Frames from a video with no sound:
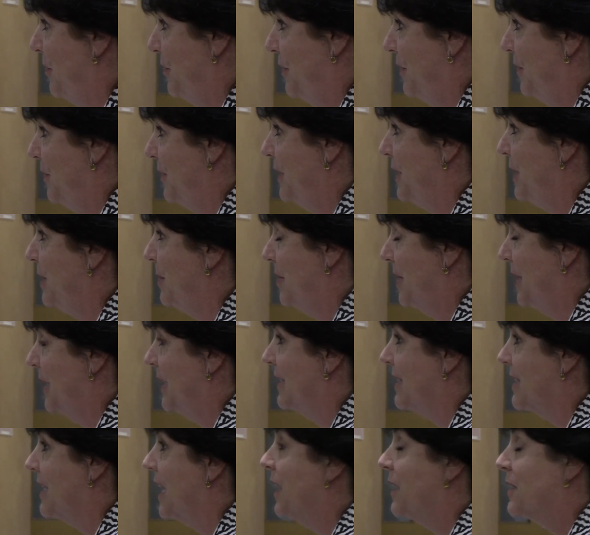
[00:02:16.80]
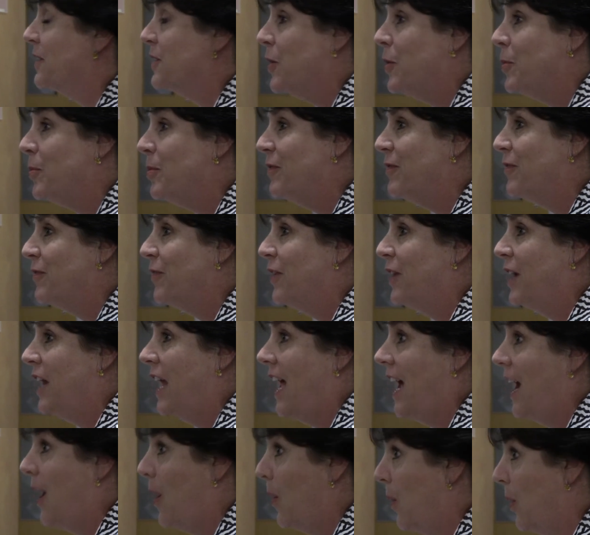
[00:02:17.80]
15 minutes. I was hoping for an
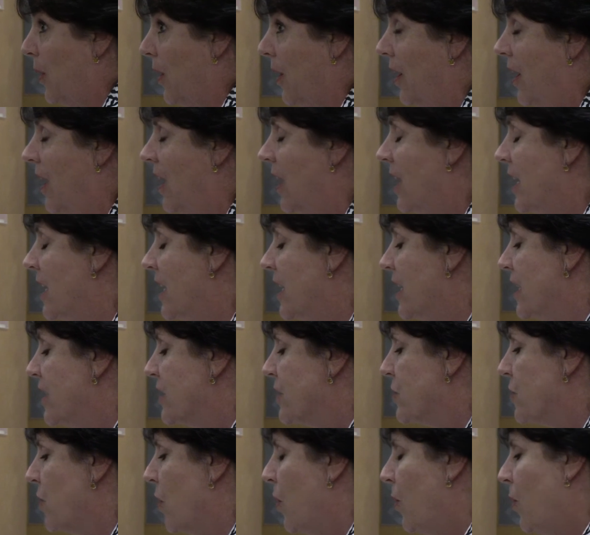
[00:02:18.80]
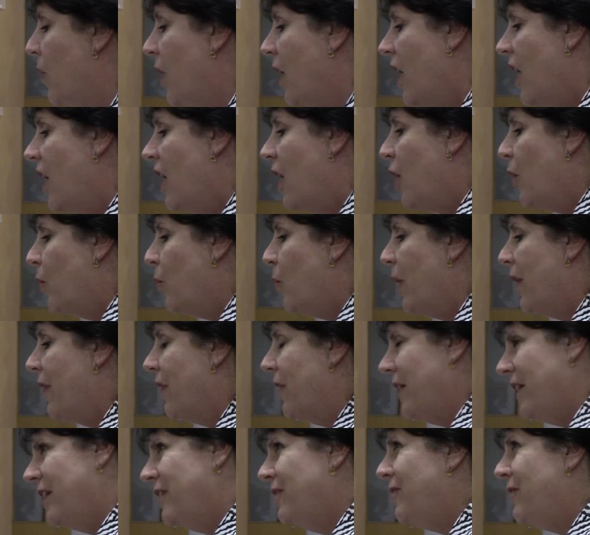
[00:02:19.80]
hour. So
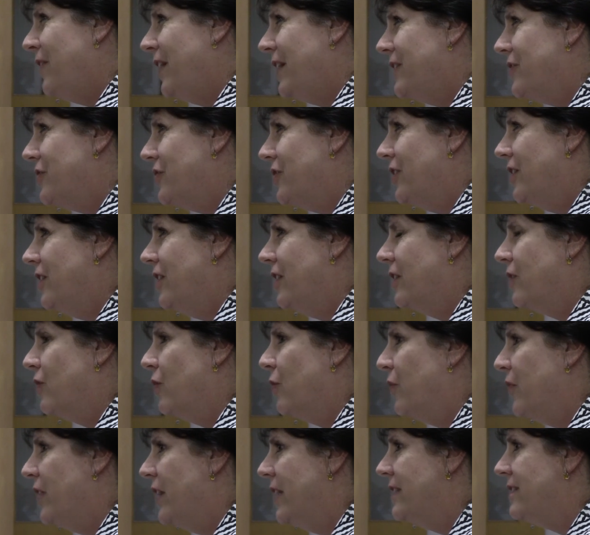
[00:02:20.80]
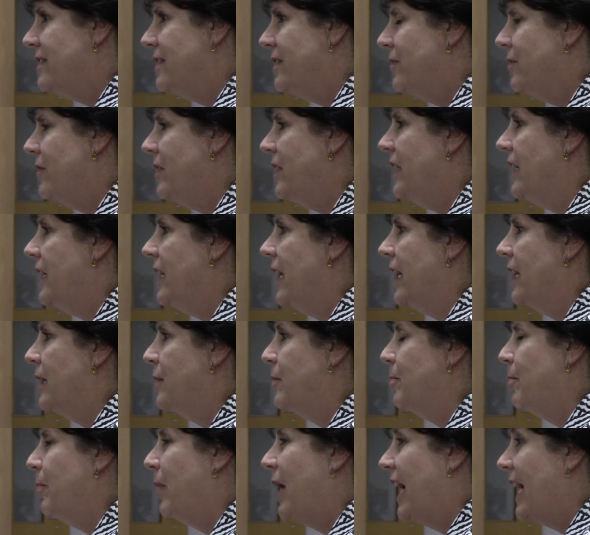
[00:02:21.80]
with innovation and creativity
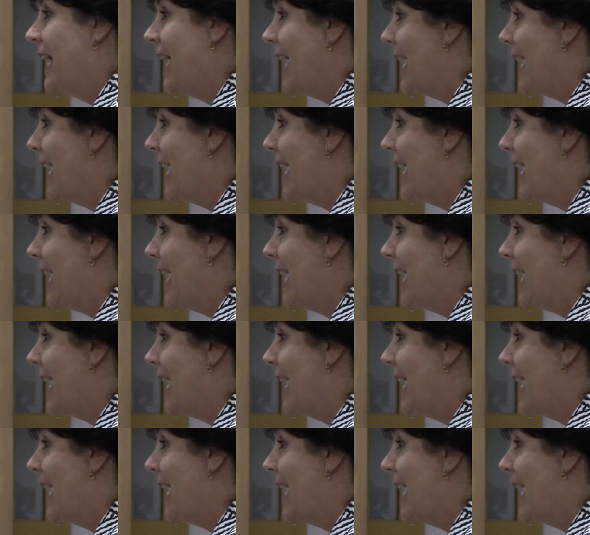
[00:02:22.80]
and by